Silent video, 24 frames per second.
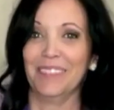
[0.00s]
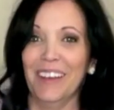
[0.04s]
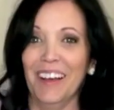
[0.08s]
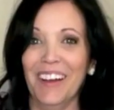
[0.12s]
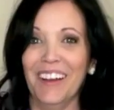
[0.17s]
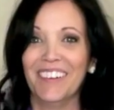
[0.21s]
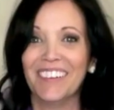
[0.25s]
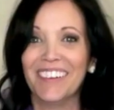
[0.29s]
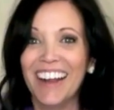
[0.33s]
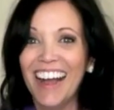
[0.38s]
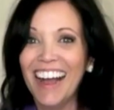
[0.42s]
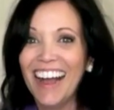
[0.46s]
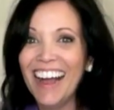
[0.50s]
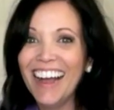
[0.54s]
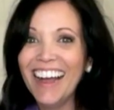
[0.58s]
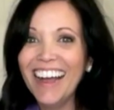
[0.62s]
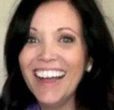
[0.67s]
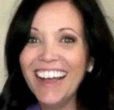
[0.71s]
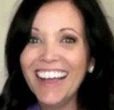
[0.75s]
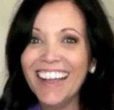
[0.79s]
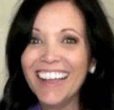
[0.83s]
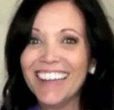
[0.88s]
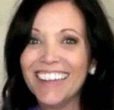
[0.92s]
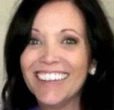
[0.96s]
All
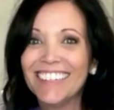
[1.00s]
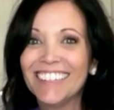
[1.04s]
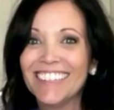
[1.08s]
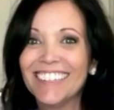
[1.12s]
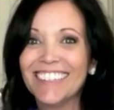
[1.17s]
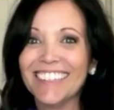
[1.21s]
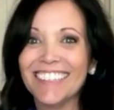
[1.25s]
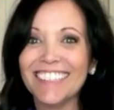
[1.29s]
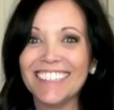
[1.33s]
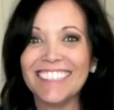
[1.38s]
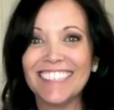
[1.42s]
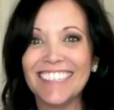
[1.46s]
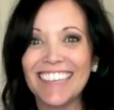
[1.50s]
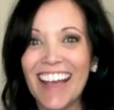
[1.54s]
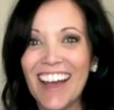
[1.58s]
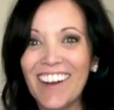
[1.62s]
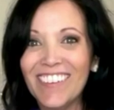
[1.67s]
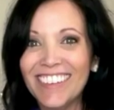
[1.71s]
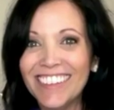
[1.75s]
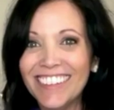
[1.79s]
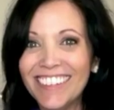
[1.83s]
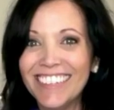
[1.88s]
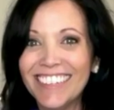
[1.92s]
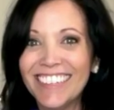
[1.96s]
right, let's see how
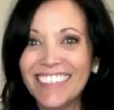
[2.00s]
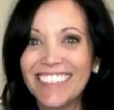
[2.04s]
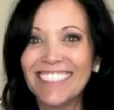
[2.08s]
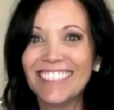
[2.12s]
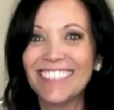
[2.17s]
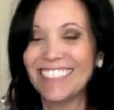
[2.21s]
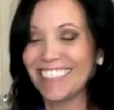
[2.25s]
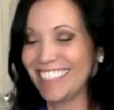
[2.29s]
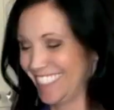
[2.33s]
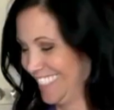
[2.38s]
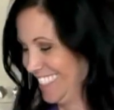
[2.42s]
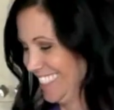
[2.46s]
it looks.